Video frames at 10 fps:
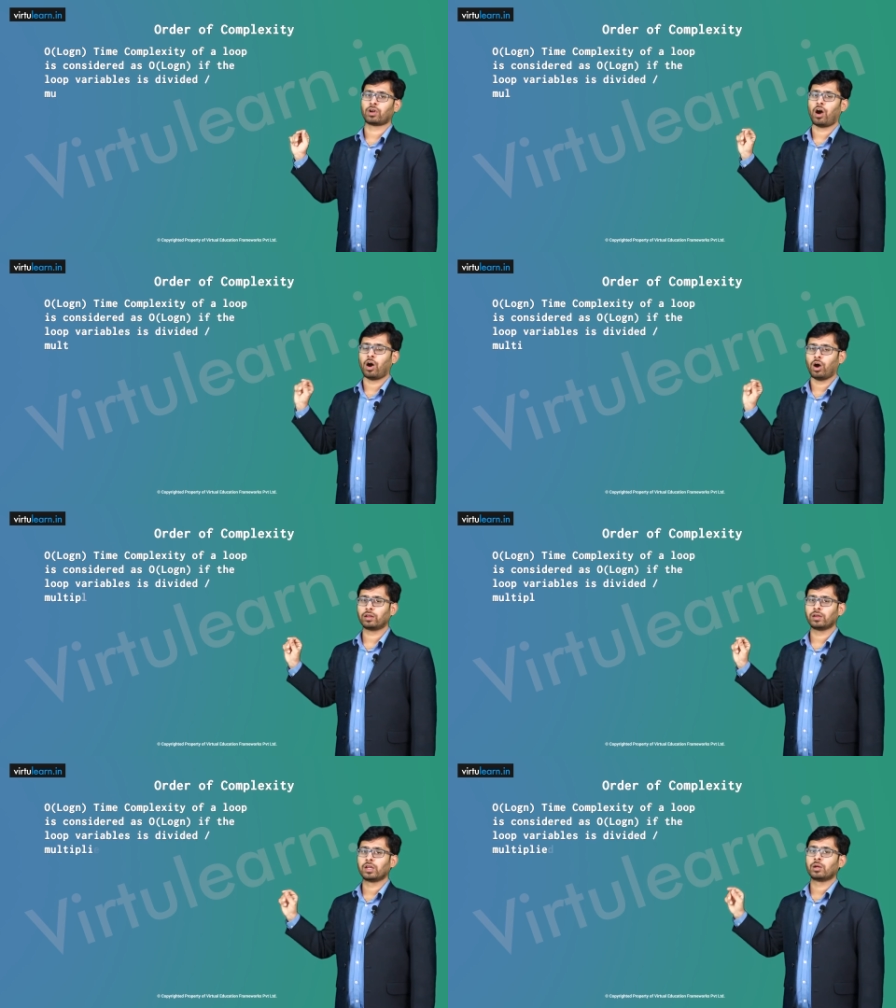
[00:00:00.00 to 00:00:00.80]
or
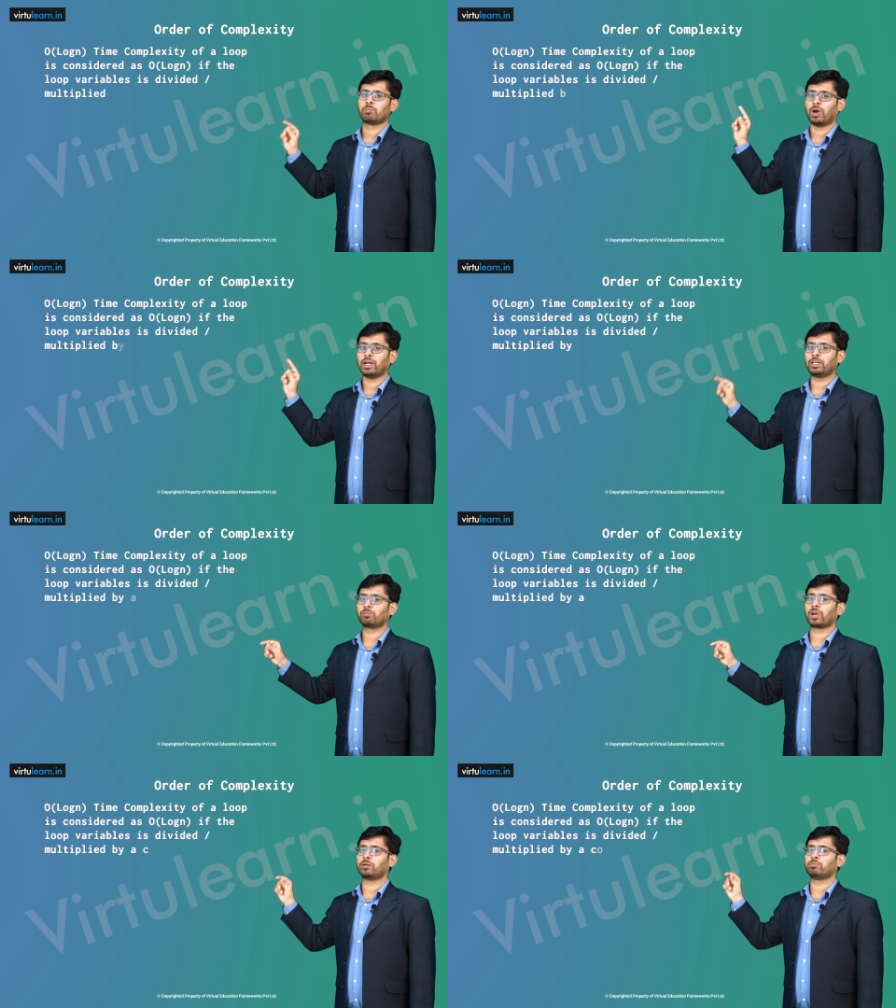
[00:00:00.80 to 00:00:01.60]

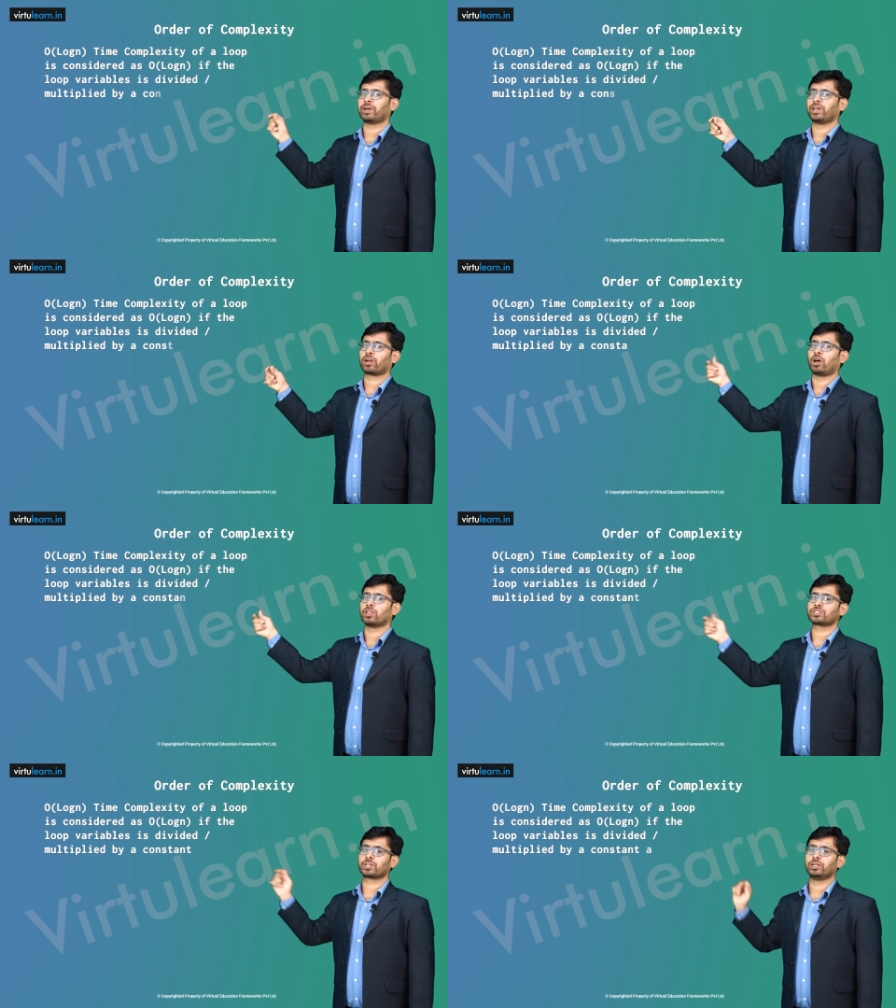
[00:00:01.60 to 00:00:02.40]
multiplied by a
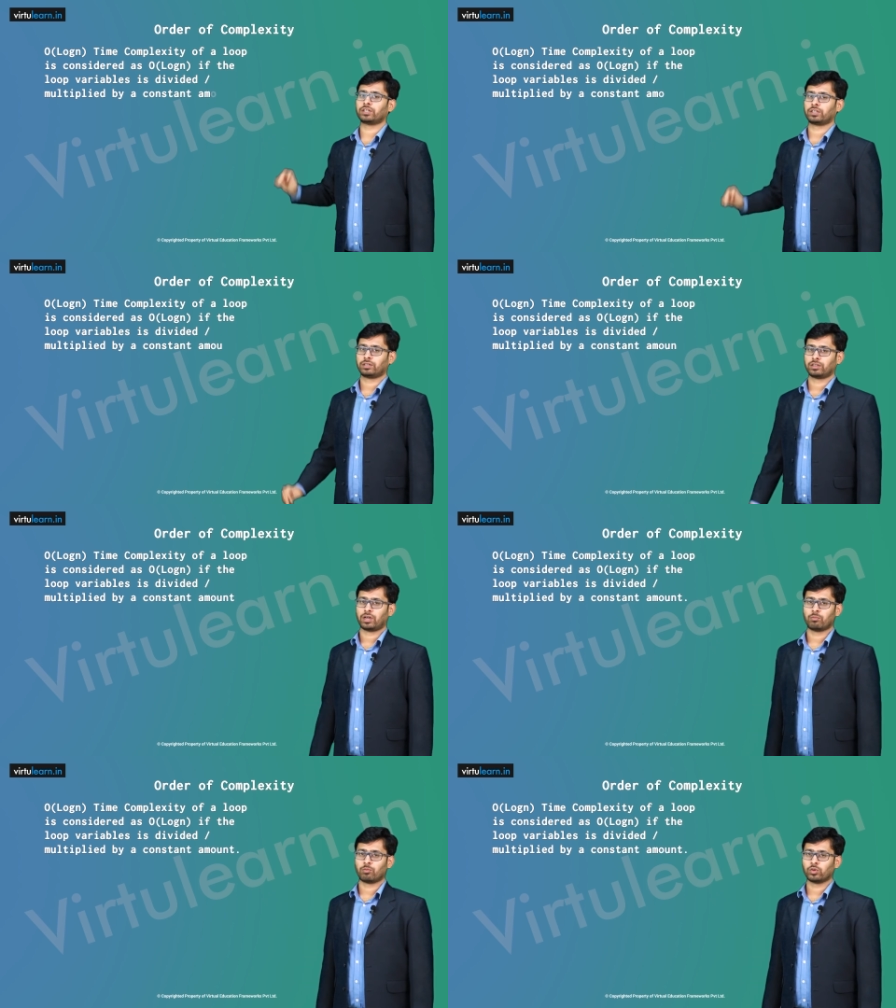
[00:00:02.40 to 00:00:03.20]
constant
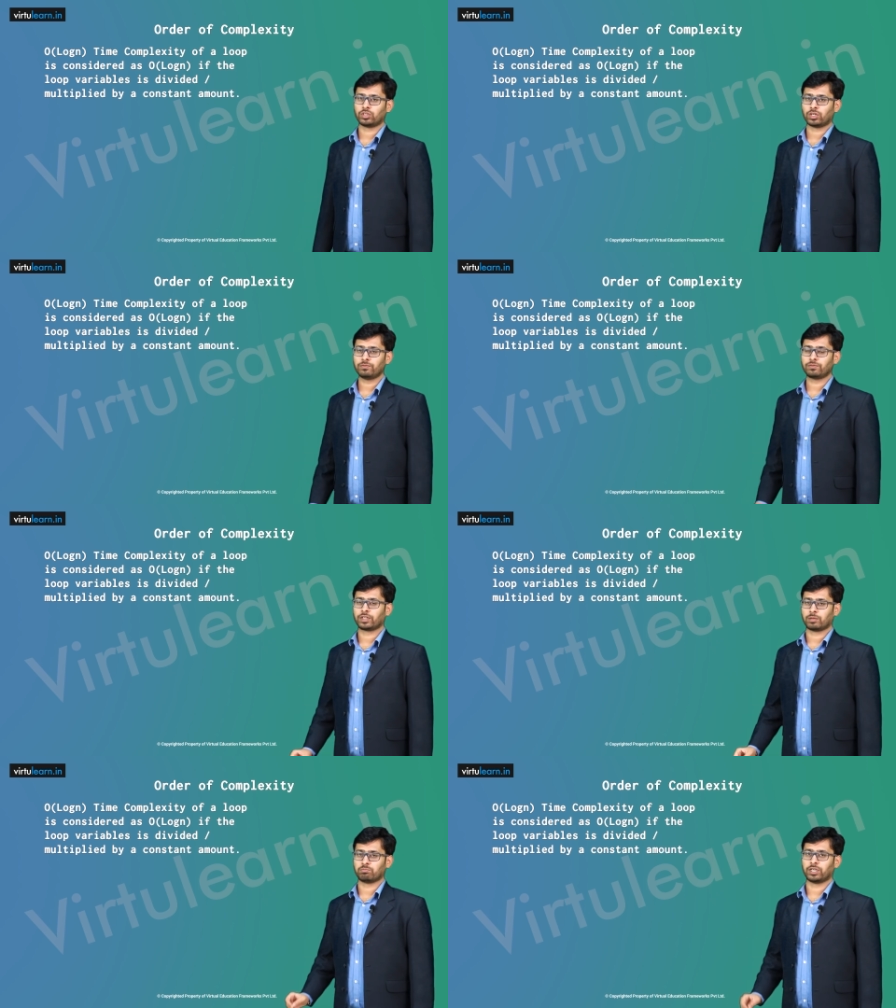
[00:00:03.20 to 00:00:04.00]
amount of
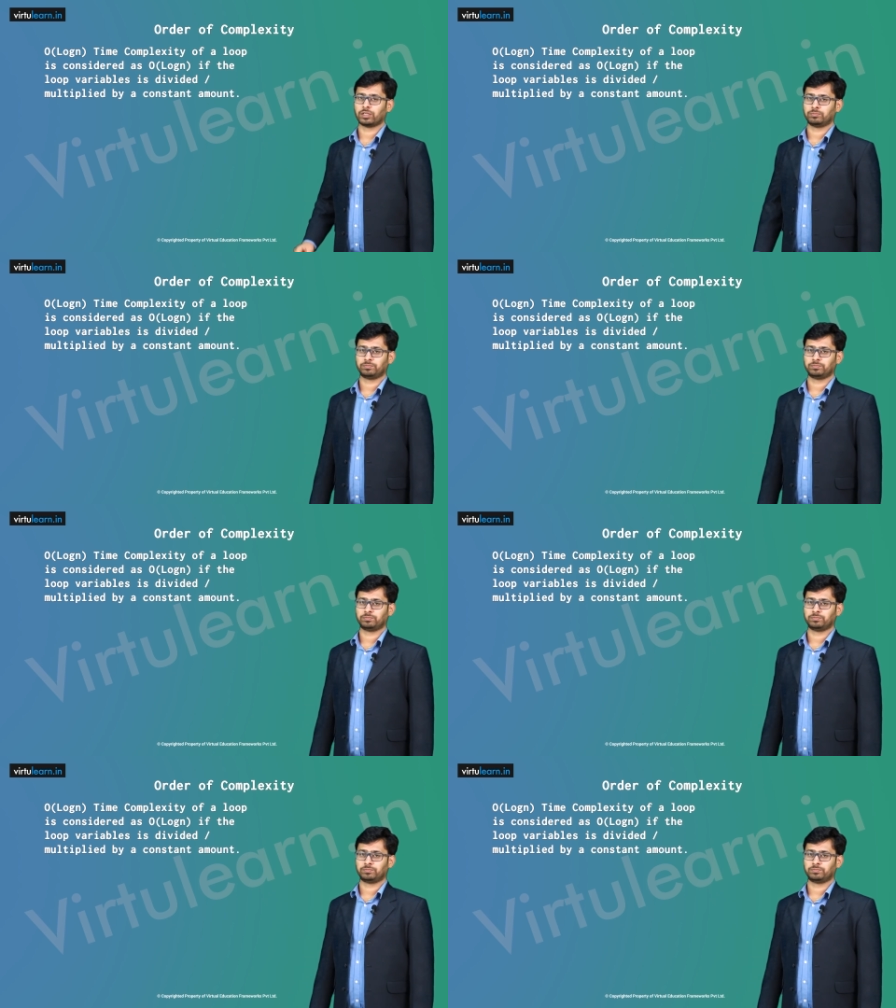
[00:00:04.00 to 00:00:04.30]
number.